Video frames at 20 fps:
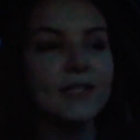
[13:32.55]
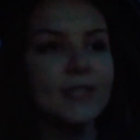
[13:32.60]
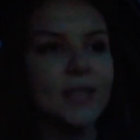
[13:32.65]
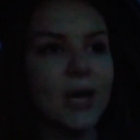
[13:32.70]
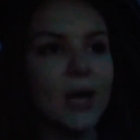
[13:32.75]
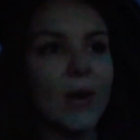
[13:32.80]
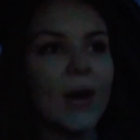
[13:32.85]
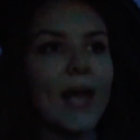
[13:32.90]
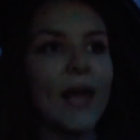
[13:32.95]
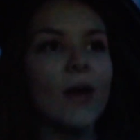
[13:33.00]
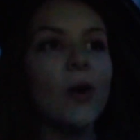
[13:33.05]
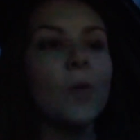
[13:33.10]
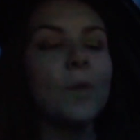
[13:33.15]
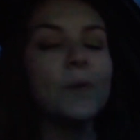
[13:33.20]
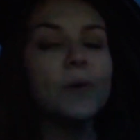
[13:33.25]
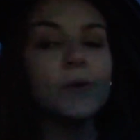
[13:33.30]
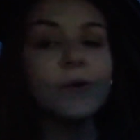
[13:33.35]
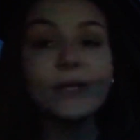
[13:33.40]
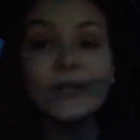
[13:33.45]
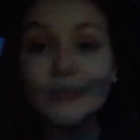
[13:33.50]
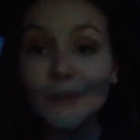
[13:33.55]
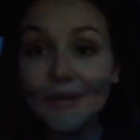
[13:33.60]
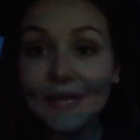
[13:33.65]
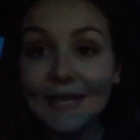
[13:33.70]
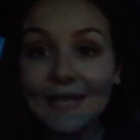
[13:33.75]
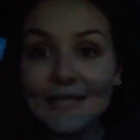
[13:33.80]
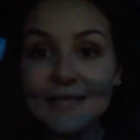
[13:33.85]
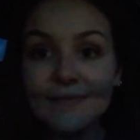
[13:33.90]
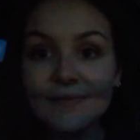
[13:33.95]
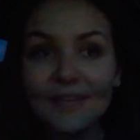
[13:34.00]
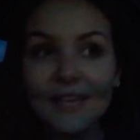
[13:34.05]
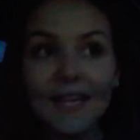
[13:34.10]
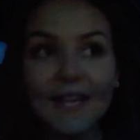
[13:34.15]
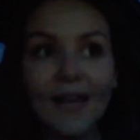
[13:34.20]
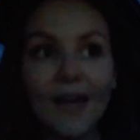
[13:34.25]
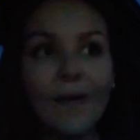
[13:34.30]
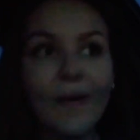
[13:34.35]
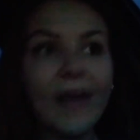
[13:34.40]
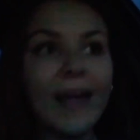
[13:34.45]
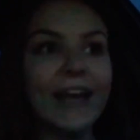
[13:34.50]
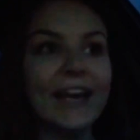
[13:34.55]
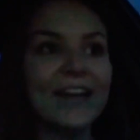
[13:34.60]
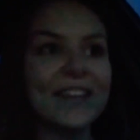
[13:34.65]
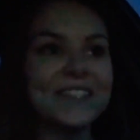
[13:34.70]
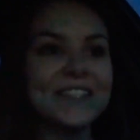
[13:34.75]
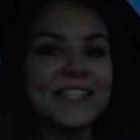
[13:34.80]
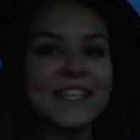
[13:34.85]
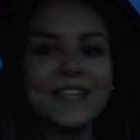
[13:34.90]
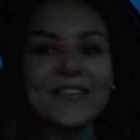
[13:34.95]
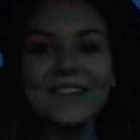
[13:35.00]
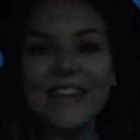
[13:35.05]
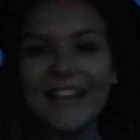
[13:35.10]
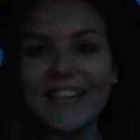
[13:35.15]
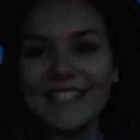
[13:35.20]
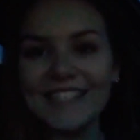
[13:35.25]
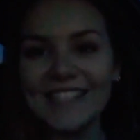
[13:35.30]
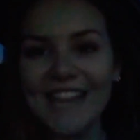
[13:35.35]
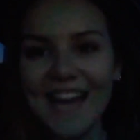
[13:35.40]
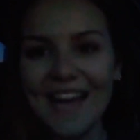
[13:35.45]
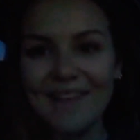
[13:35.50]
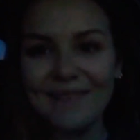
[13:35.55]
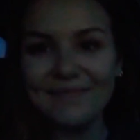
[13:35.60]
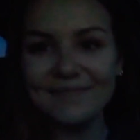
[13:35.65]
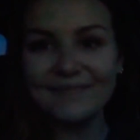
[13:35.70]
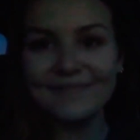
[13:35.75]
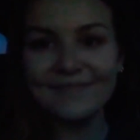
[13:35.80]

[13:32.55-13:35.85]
So I hope you enjoyed this video, and I'll see you next time.